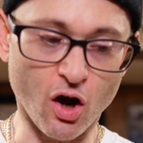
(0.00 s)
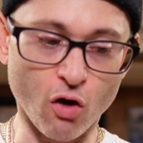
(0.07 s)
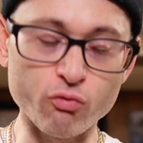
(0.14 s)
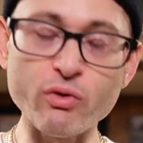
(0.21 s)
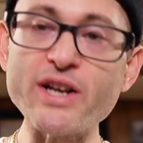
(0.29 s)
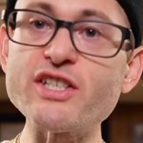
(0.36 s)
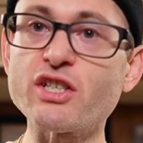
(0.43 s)

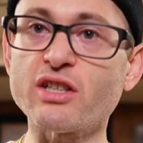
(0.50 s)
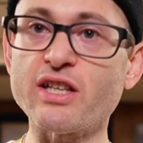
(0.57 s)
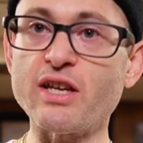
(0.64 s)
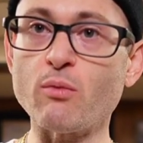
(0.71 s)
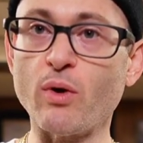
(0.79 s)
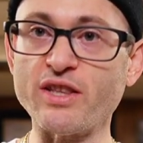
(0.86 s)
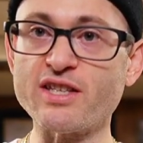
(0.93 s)

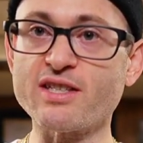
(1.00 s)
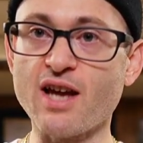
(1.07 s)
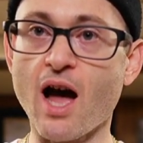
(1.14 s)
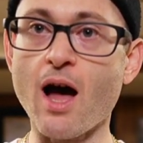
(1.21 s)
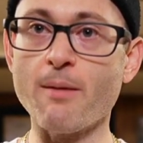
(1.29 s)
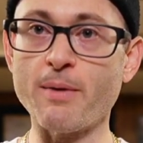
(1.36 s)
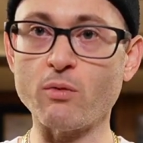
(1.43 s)
originally when this
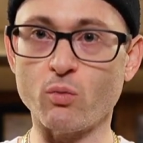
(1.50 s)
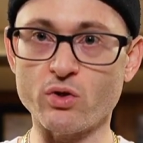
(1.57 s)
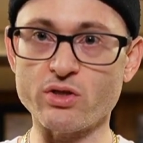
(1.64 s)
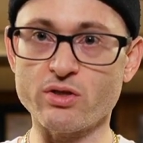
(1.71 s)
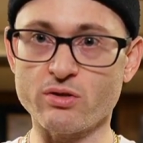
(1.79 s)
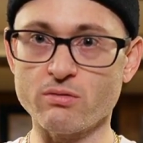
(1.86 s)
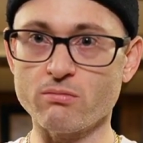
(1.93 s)
comment
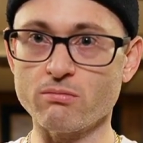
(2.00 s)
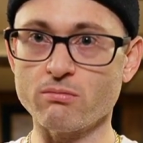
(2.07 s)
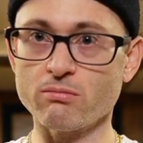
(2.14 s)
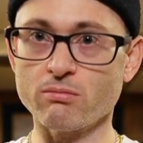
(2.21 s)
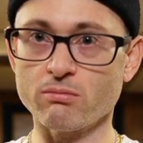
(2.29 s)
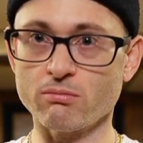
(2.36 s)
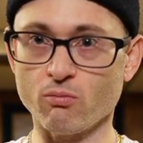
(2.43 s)
was
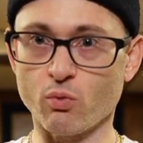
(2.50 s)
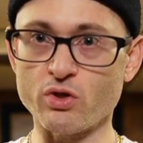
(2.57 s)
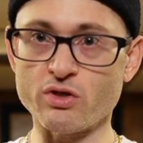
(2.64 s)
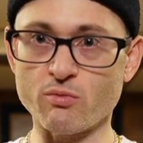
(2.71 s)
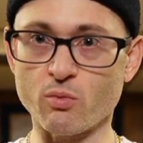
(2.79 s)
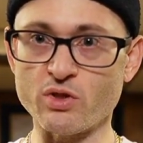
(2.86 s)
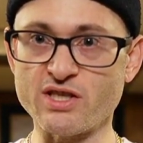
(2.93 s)

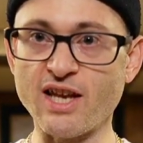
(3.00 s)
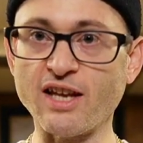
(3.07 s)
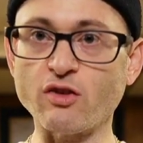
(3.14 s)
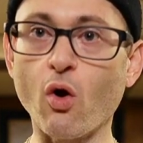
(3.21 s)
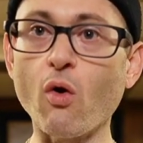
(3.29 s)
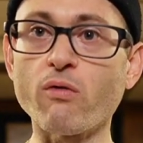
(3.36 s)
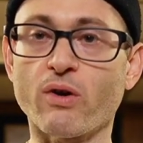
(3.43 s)

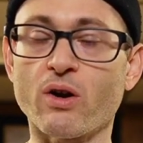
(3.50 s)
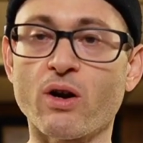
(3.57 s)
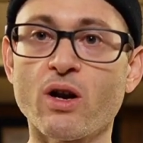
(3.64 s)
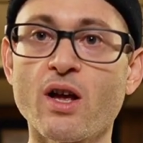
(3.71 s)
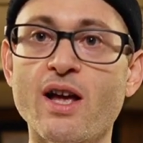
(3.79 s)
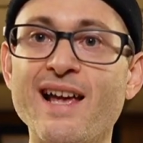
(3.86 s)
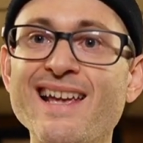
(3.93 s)
sent over,
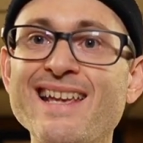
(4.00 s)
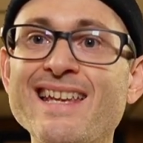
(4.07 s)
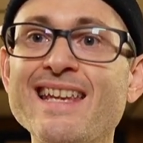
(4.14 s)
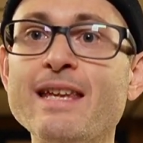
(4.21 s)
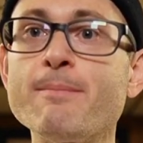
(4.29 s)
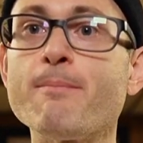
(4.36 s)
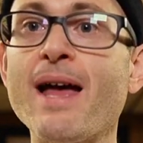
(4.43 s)

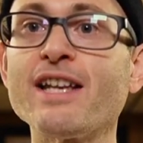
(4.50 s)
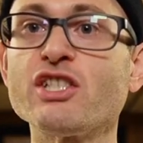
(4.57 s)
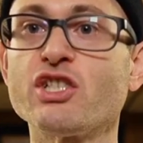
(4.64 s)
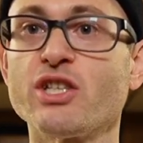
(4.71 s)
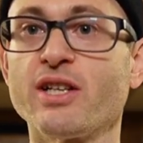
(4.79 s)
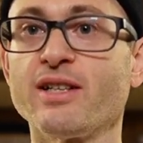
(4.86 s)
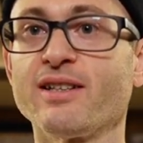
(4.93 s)
he
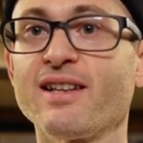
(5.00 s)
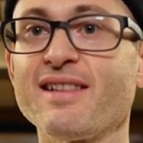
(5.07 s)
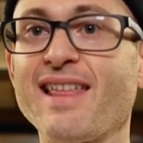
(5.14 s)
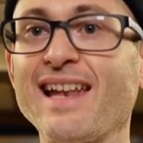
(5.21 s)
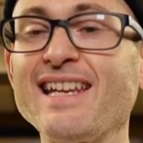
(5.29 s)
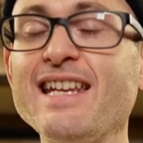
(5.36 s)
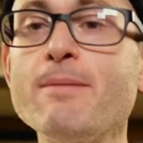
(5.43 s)
mentioned
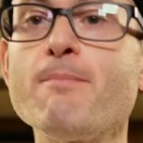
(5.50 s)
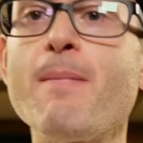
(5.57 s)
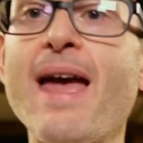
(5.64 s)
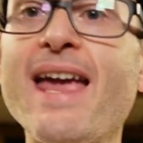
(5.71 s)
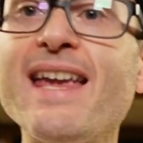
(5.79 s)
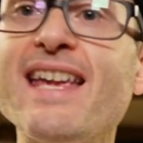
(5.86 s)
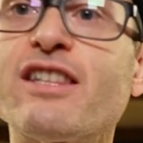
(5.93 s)
that he
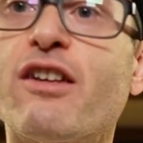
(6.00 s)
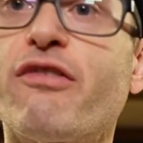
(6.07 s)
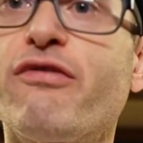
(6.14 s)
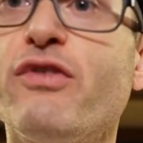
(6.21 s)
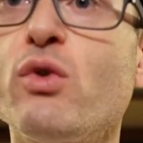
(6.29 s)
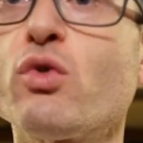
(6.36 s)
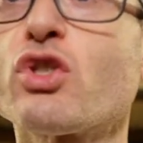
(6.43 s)
may in the
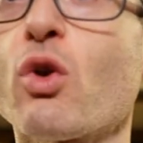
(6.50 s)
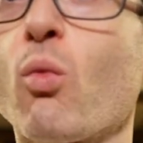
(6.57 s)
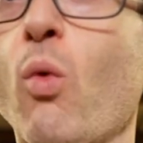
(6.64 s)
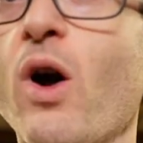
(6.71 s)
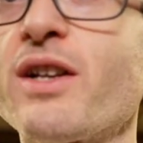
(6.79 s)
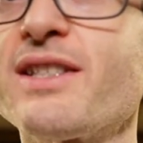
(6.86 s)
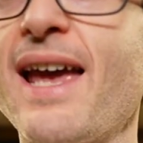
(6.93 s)
future
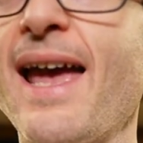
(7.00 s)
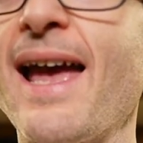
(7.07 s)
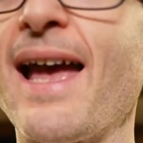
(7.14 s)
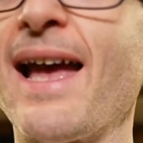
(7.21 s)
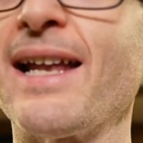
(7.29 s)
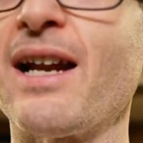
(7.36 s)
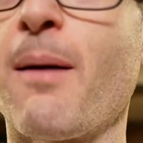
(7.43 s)
want to
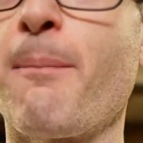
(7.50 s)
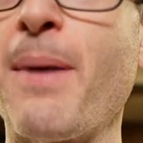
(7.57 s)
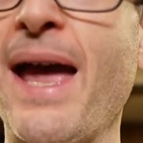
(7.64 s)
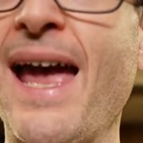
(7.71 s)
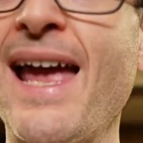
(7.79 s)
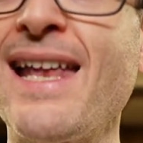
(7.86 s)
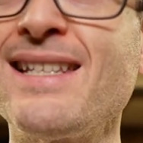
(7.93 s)
add a
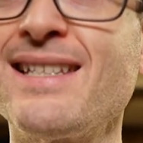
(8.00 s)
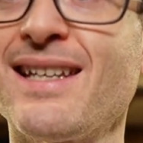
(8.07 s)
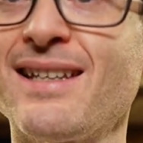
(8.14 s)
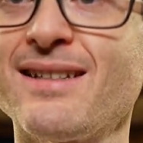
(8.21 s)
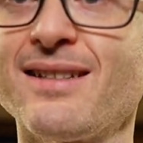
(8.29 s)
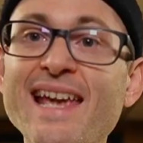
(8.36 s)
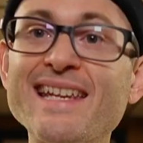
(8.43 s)

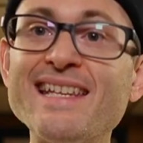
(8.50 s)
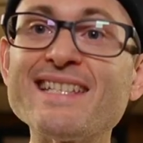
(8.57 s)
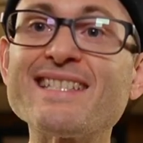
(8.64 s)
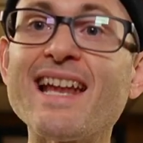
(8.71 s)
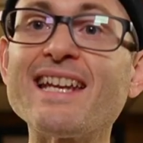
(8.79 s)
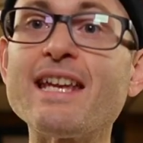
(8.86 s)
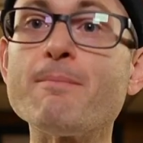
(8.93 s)
pendant. He
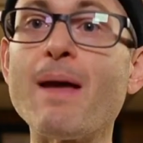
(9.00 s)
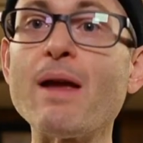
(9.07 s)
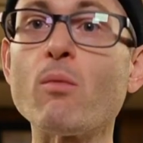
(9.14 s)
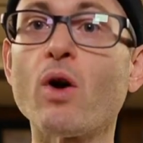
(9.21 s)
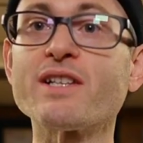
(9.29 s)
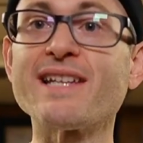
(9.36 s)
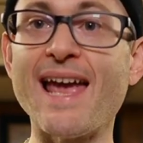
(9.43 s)
said he may
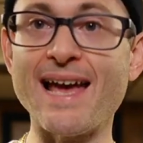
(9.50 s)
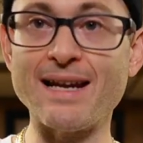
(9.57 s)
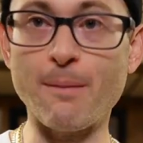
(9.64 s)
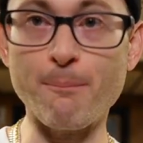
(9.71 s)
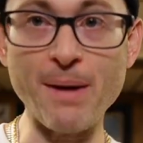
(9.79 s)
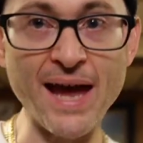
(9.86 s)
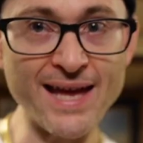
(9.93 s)
want to add
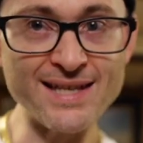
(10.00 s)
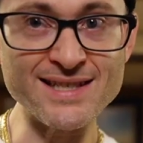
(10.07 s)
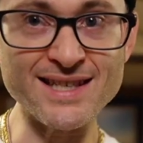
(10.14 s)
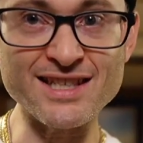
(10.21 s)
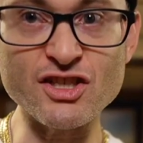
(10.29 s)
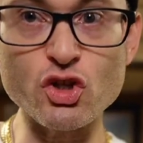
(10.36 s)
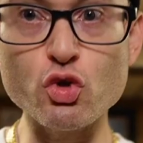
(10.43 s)
a
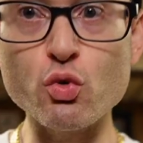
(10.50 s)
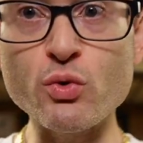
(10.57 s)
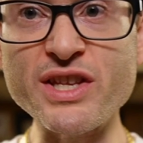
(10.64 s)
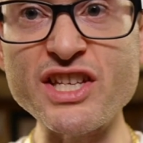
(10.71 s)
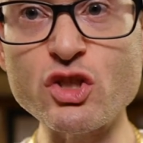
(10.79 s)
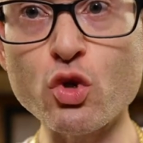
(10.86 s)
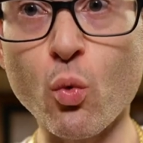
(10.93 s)
pendant to
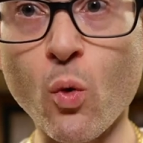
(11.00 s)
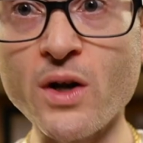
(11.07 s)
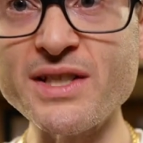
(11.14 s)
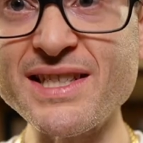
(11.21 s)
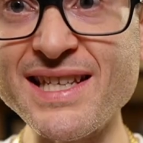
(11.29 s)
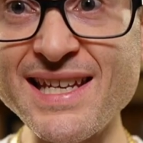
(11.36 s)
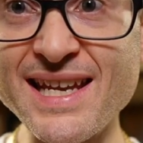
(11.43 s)
the
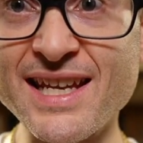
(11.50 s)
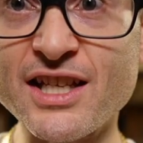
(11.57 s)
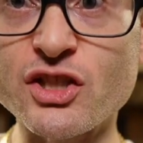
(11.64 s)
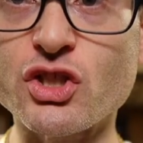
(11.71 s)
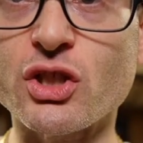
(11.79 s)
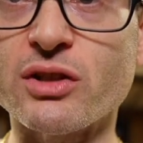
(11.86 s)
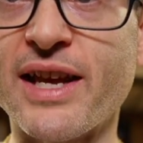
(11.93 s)

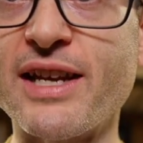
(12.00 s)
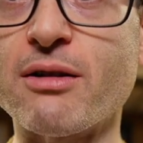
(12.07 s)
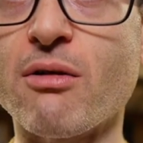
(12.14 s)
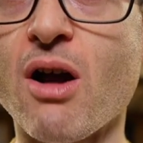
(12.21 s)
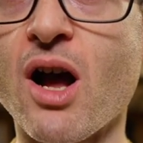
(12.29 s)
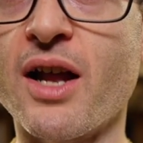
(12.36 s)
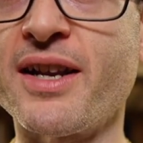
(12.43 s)
20-inch
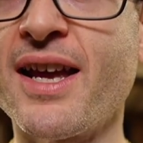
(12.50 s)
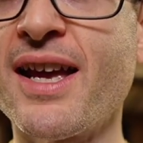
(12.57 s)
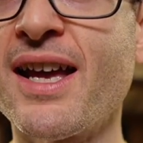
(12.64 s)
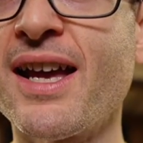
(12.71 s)
later on.